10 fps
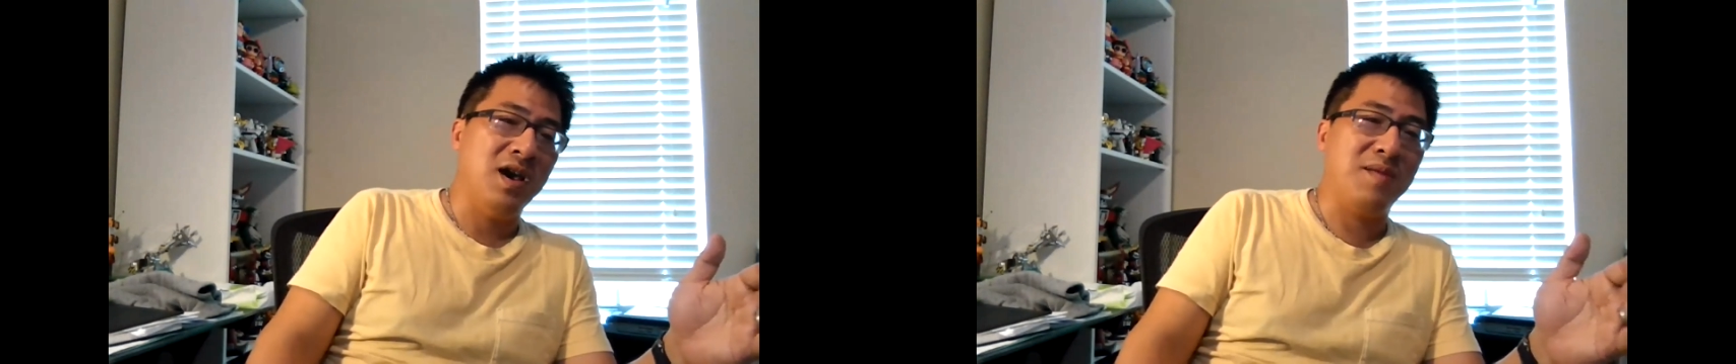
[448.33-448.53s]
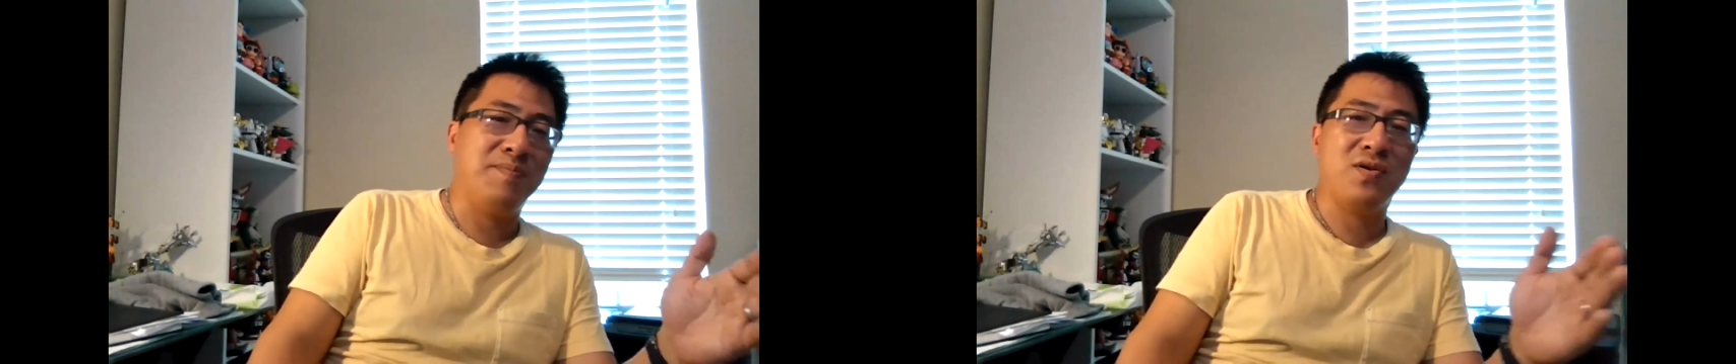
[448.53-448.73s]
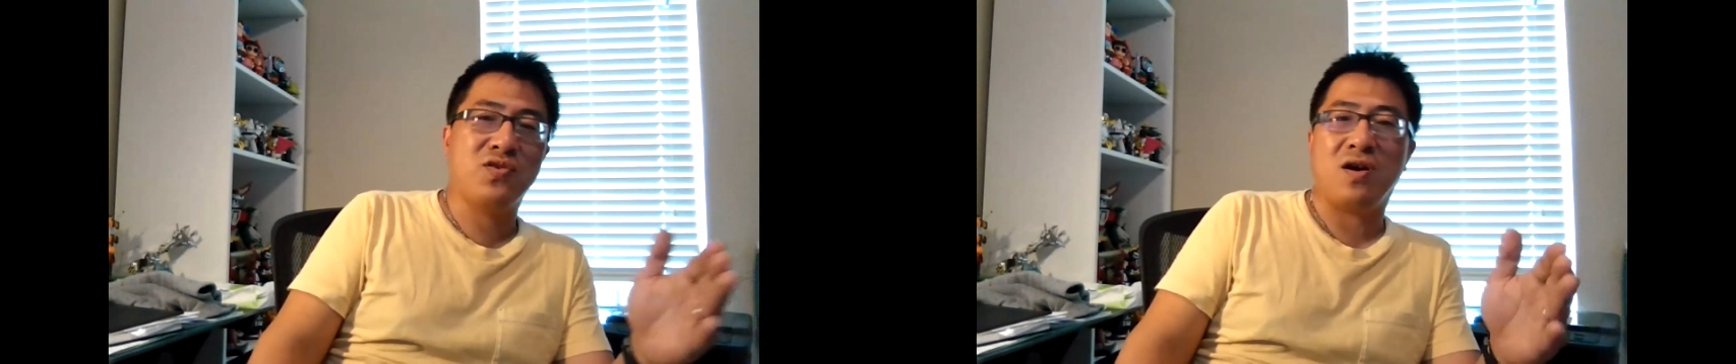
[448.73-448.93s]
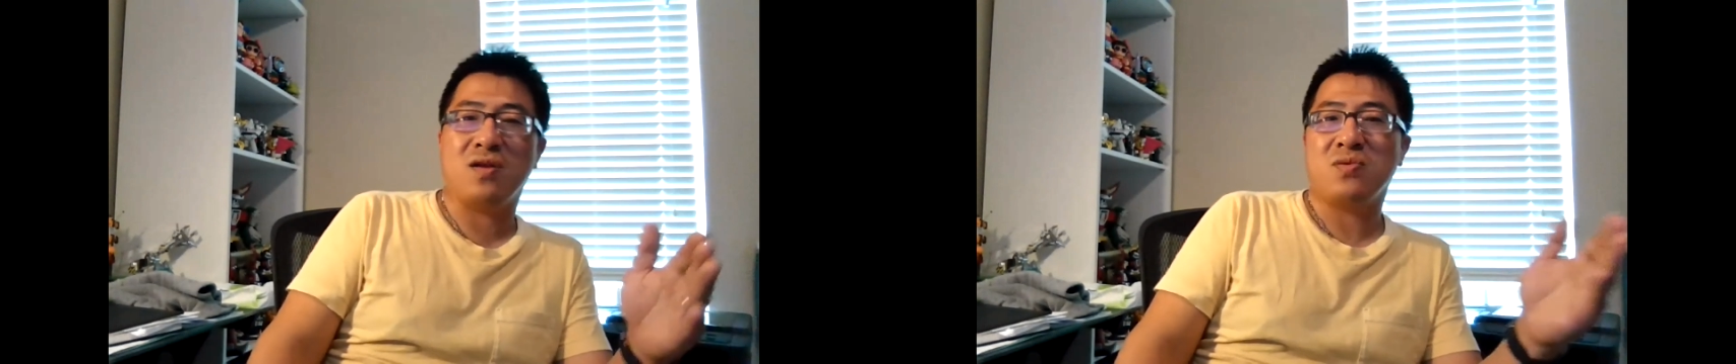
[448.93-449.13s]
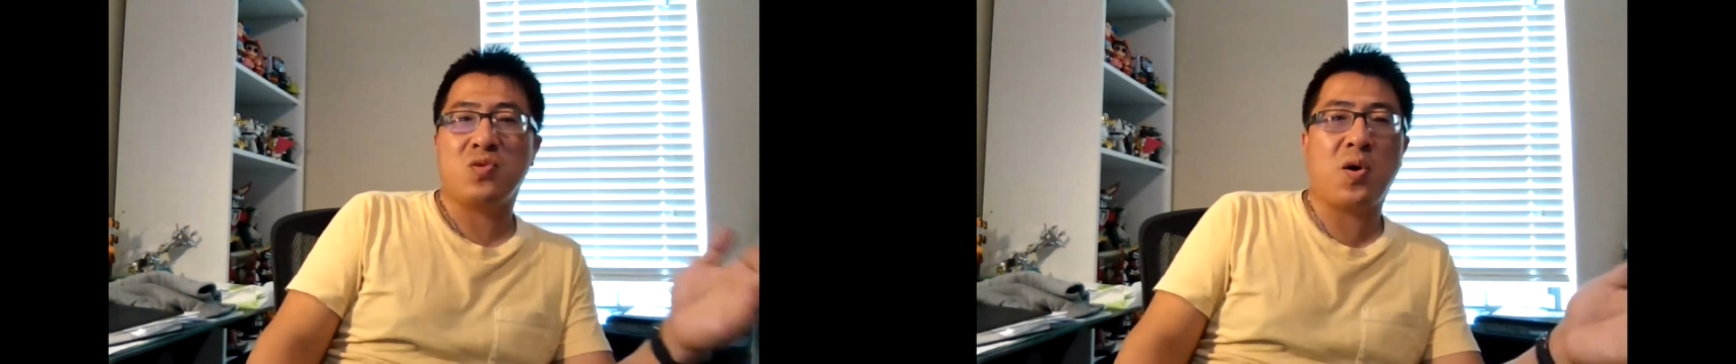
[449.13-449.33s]
and put
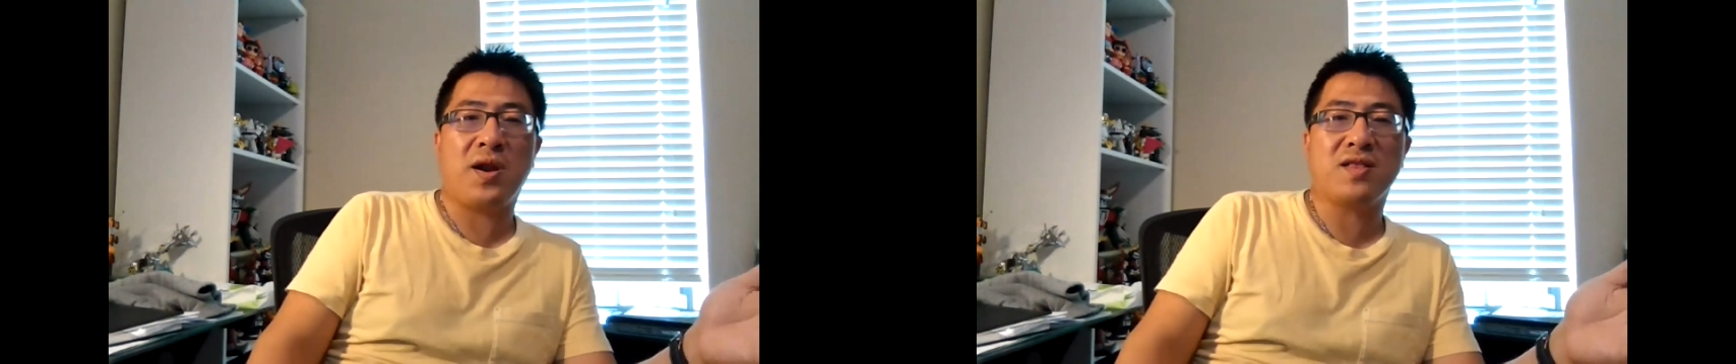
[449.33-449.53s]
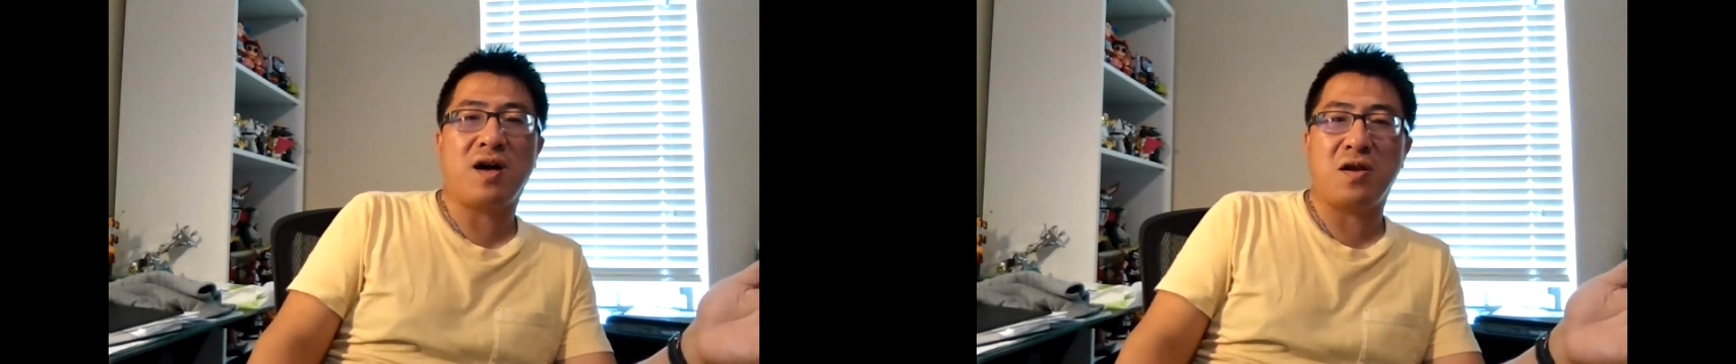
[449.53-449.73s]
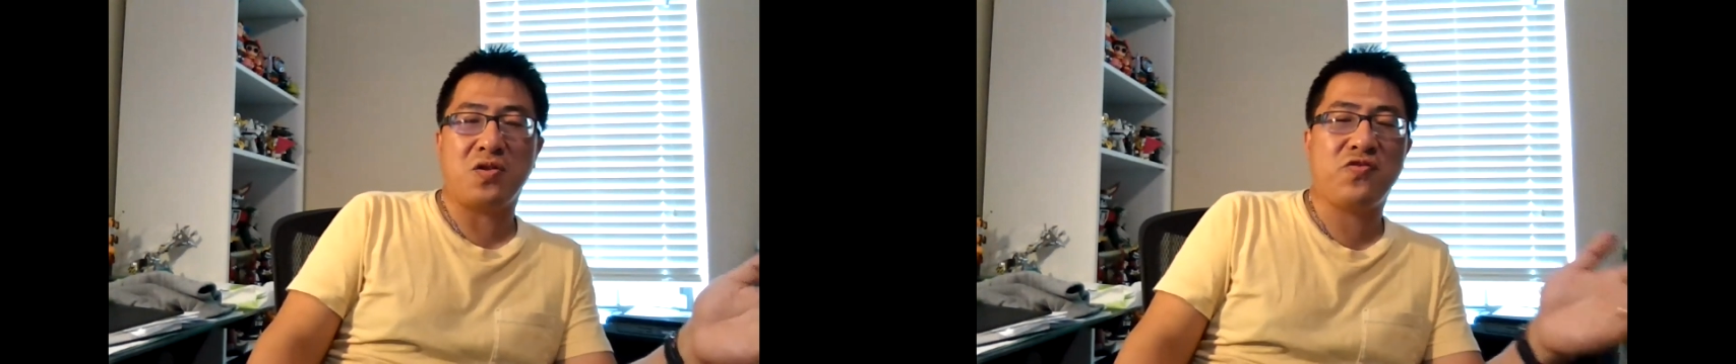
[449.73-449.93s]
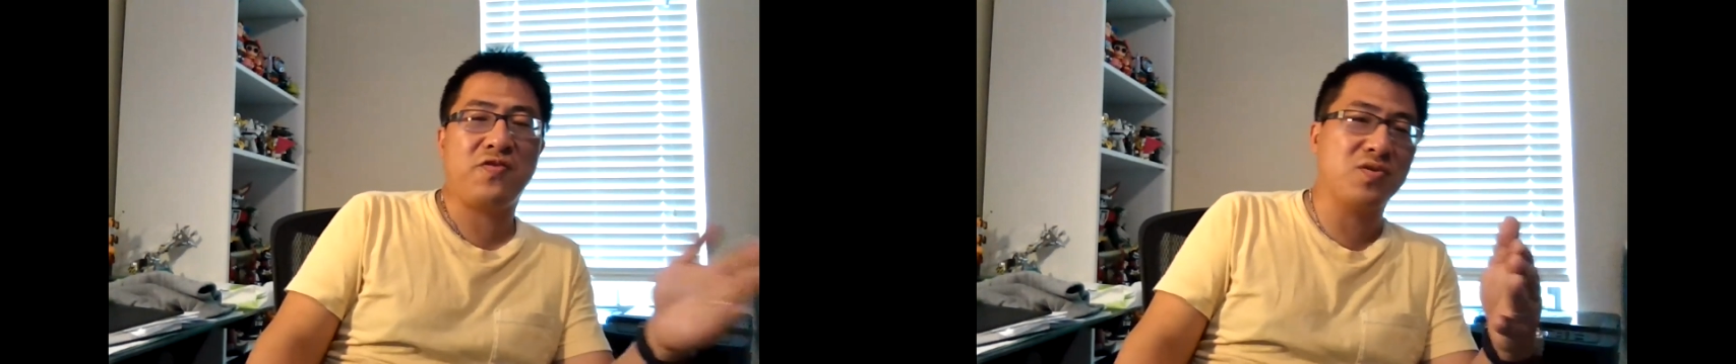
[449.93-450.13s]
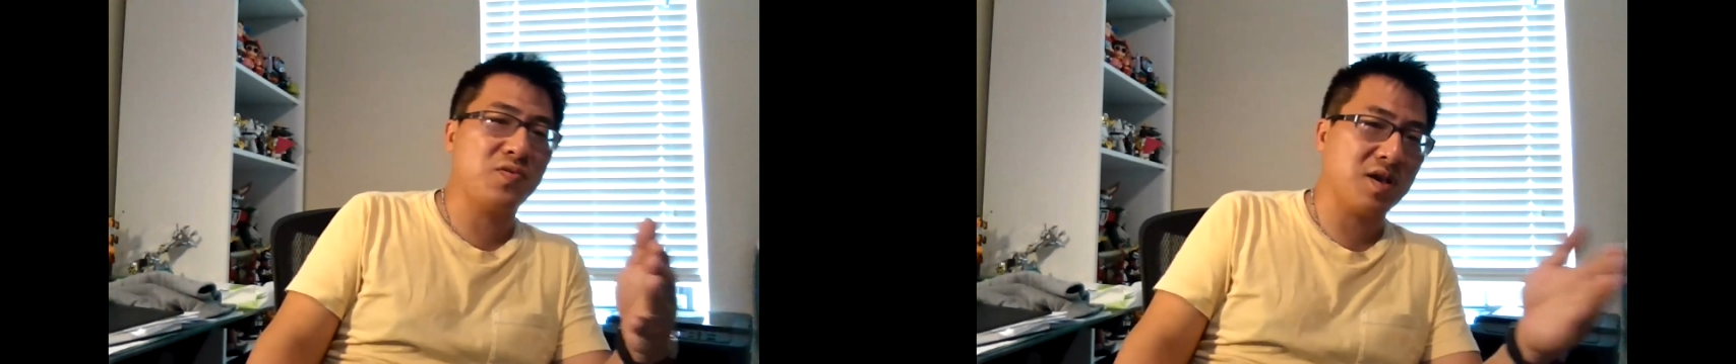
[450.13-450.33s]
your $20
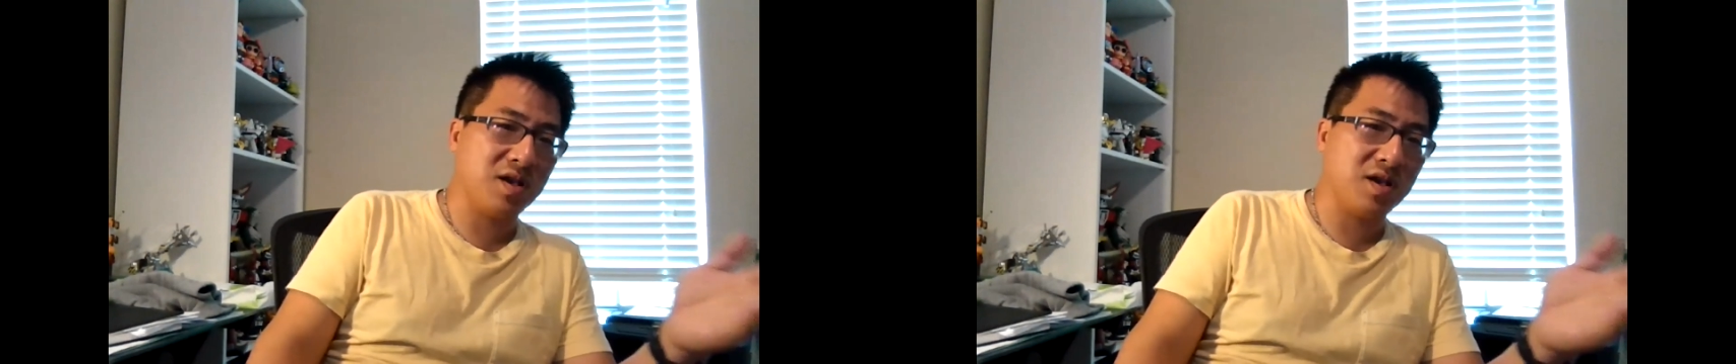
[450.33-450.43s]
chair to the